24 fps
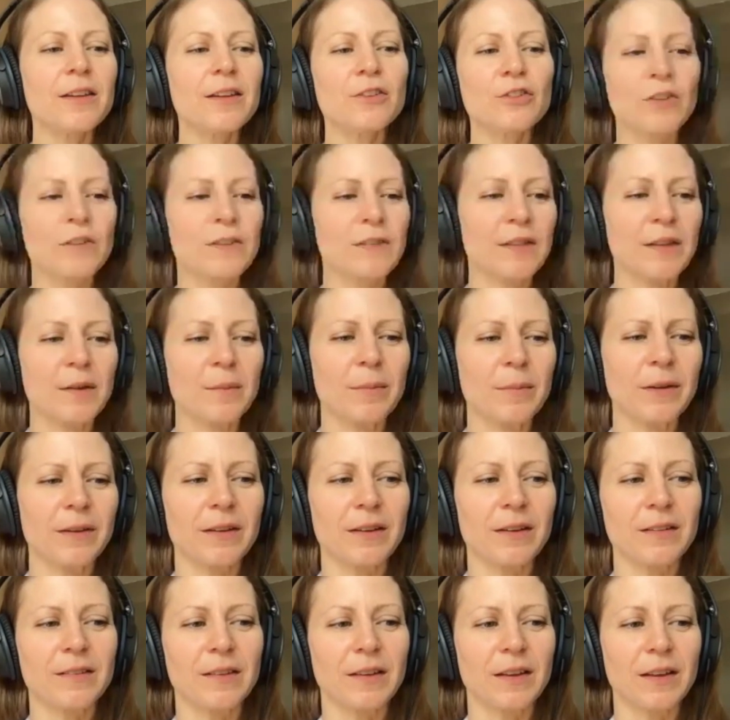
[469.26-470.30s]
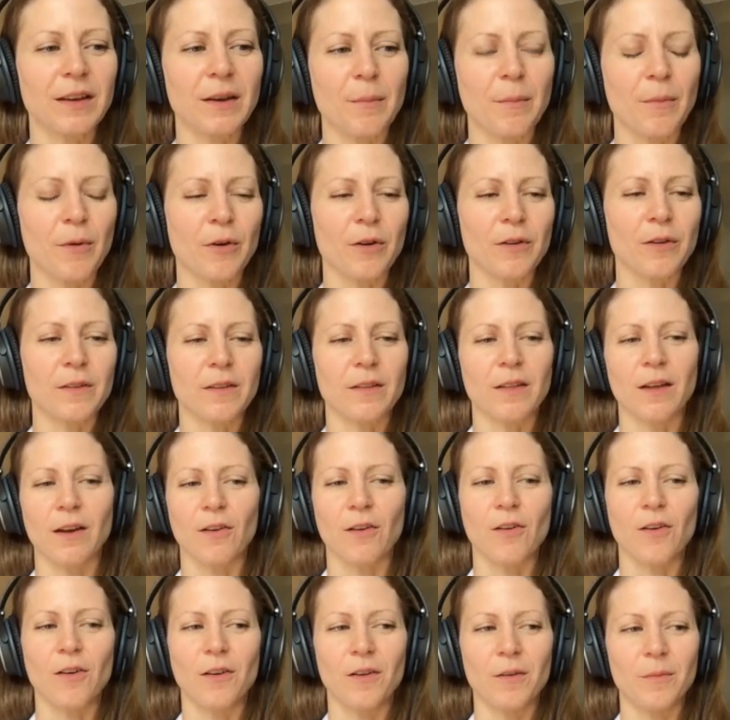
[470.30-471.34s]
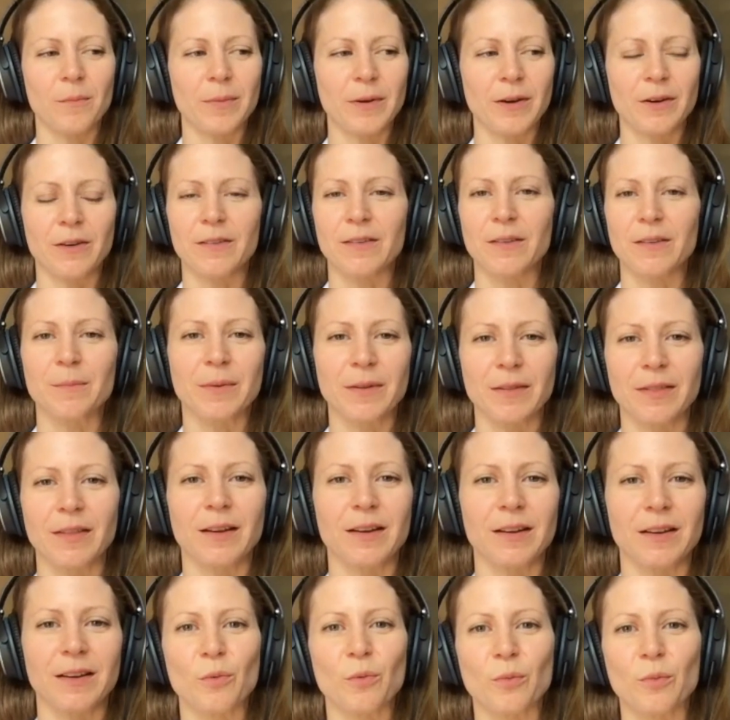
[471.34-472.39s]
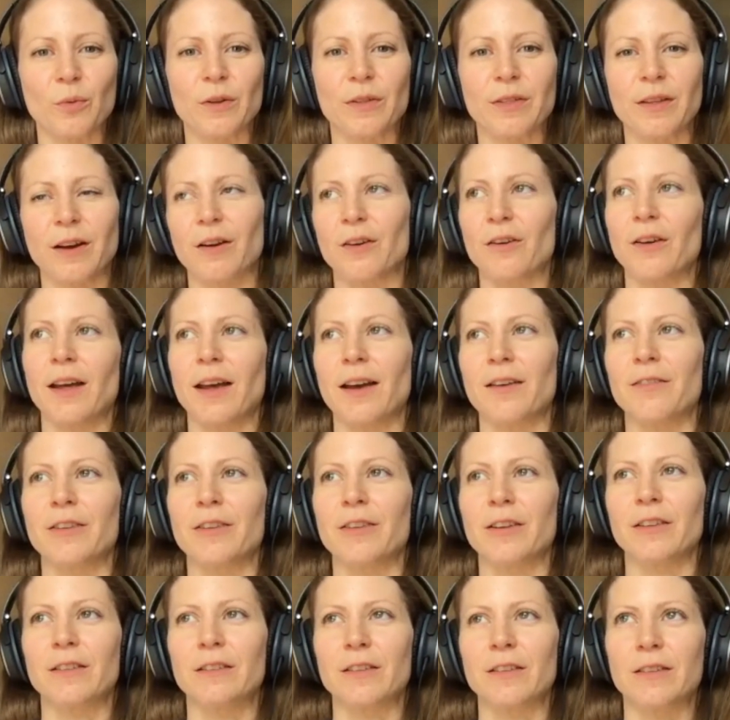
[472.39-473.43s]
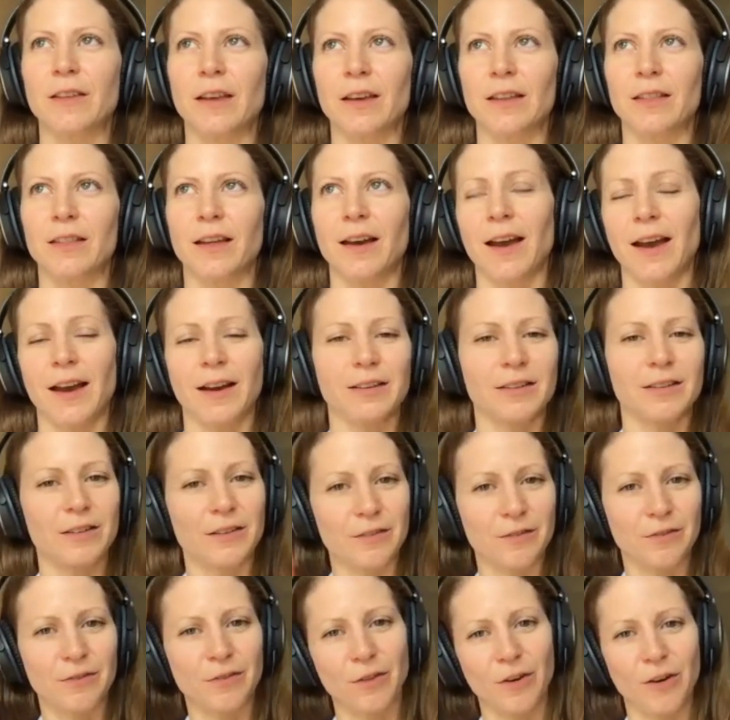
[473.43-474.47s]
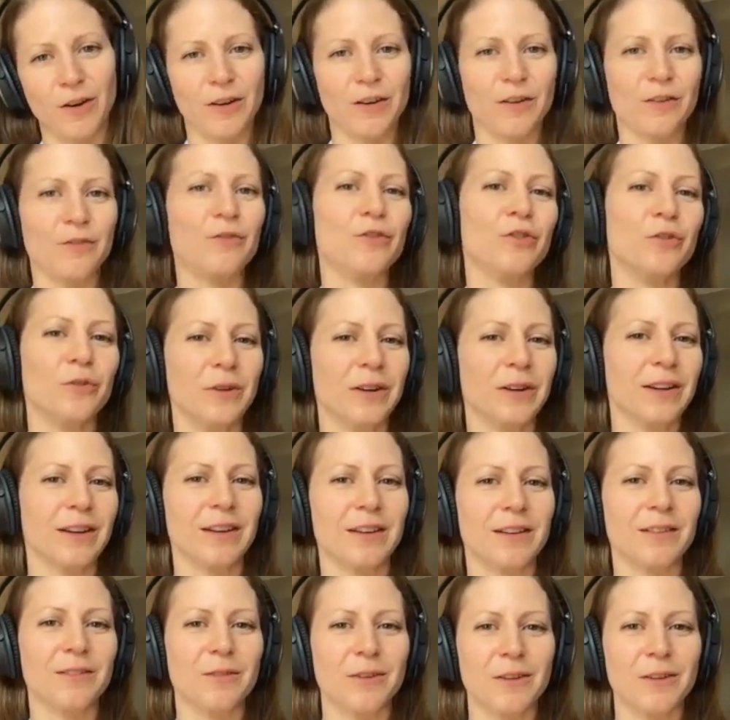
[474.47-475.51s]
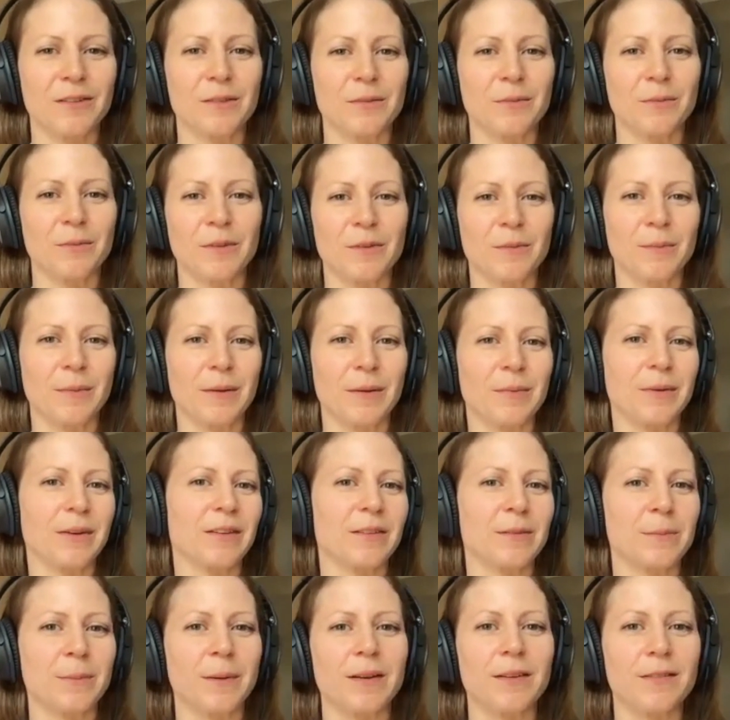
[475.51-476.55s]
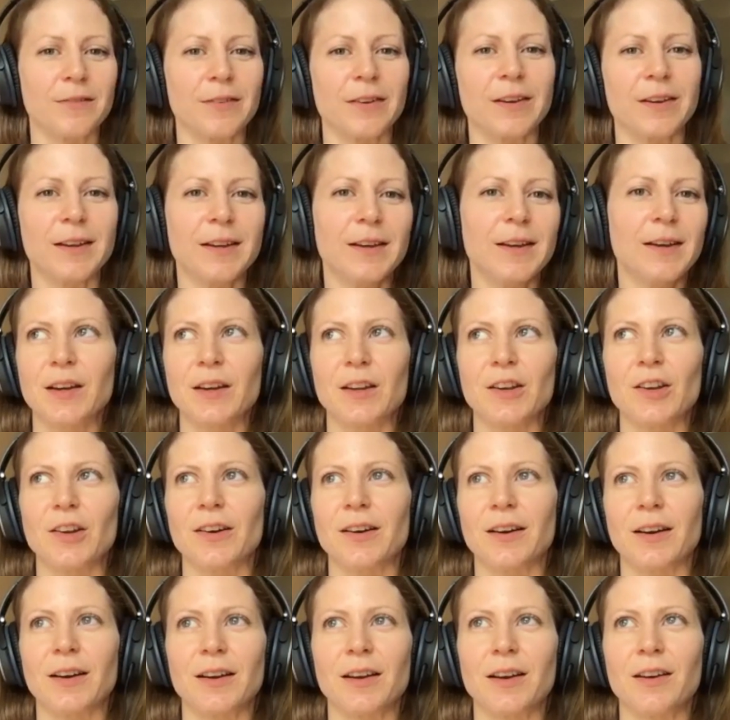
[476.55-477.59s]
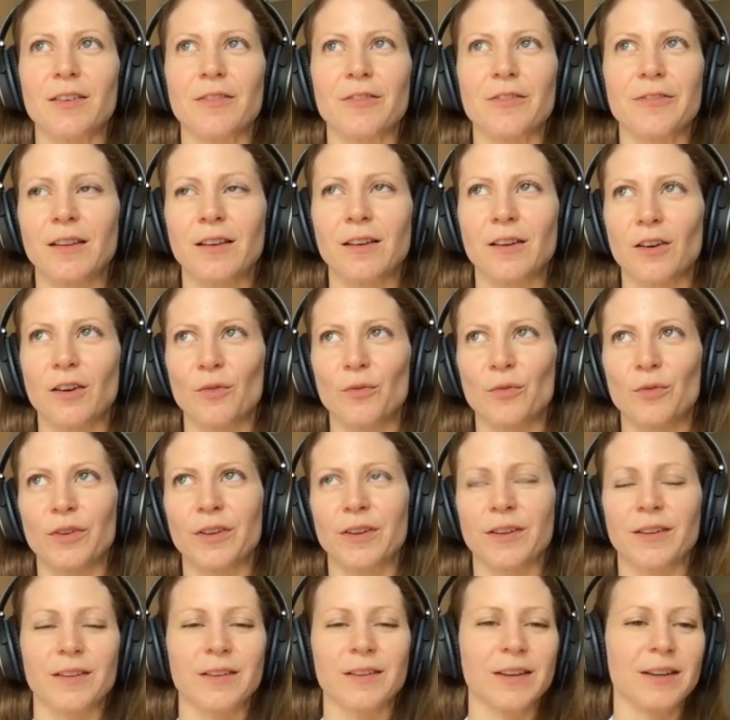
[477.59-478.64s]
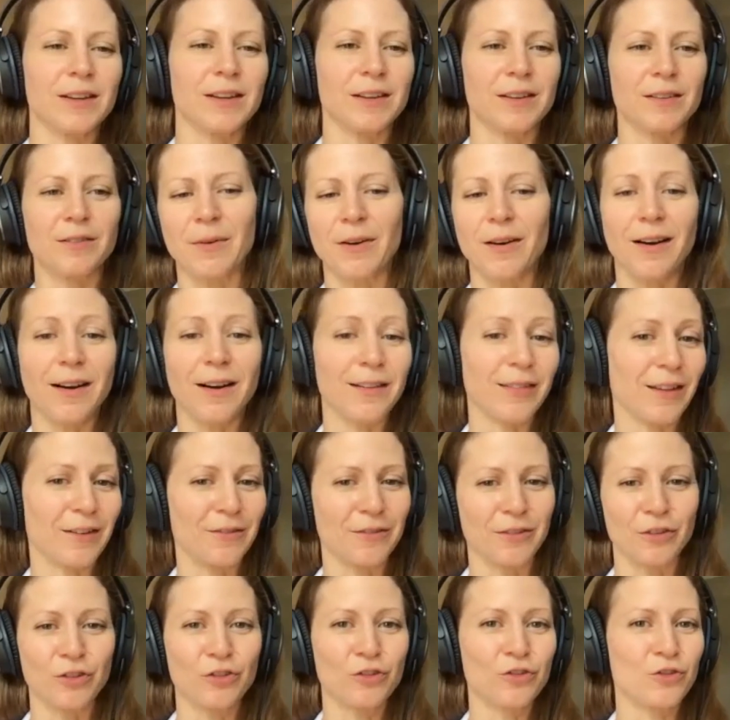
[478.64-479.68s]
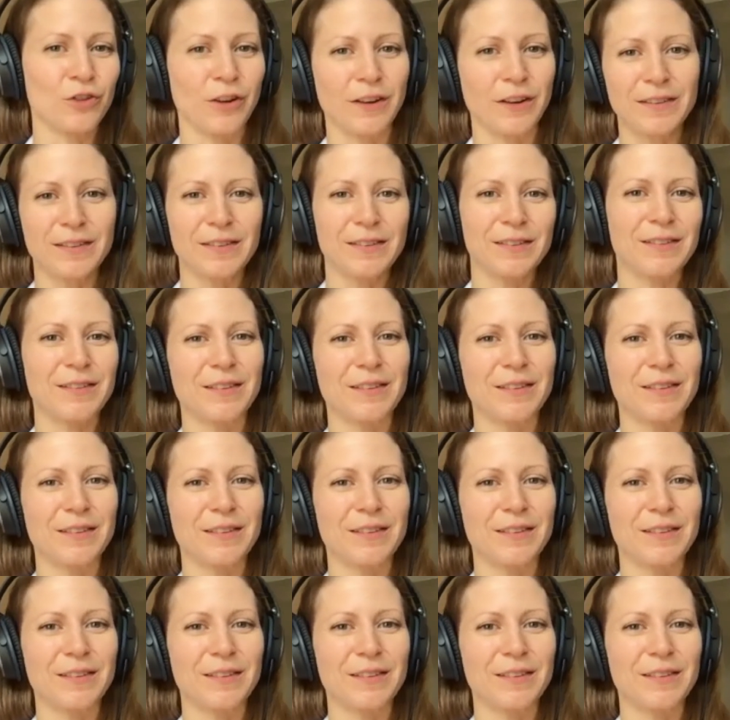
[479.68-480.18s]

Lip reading: just the ability to get more into that calm parasympathetic without having to take the active thought of doing it was my biggest benefit. I have a really high level stress,